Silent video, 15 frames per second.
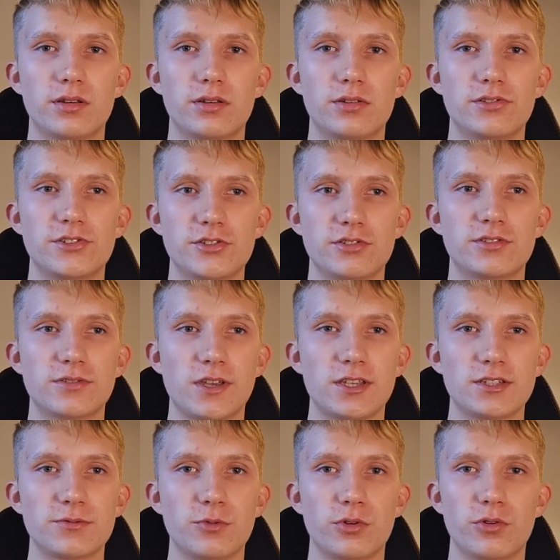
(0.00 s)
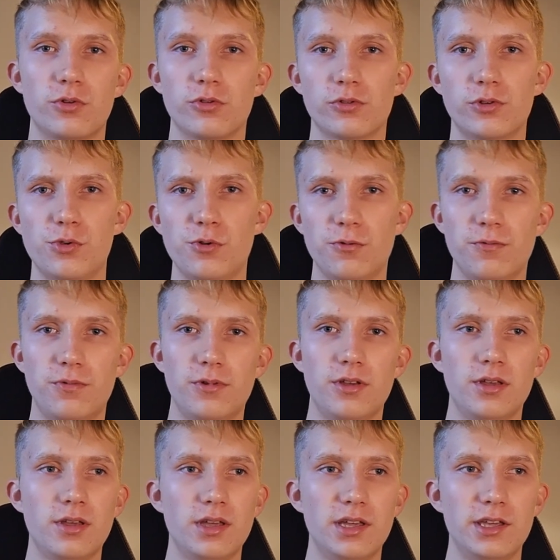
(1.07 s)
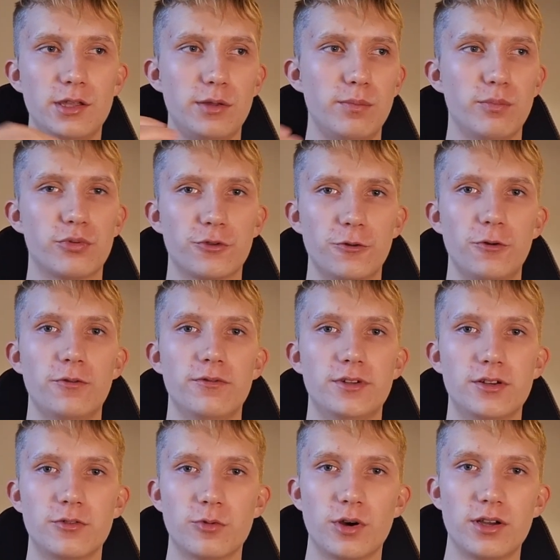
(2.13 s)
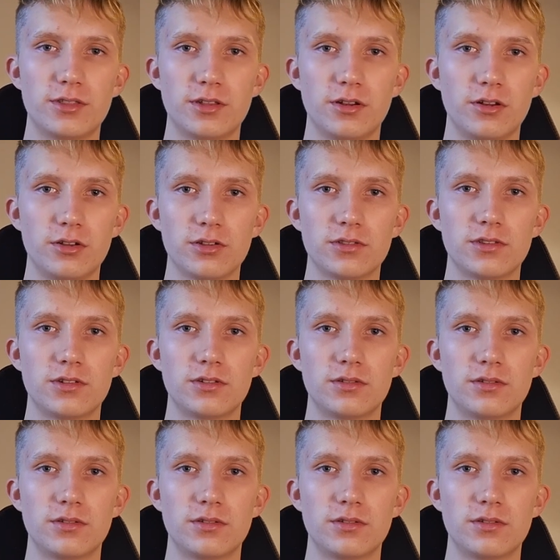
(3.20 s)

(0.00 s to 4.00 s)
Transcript: successful, or you've improved quite a lot.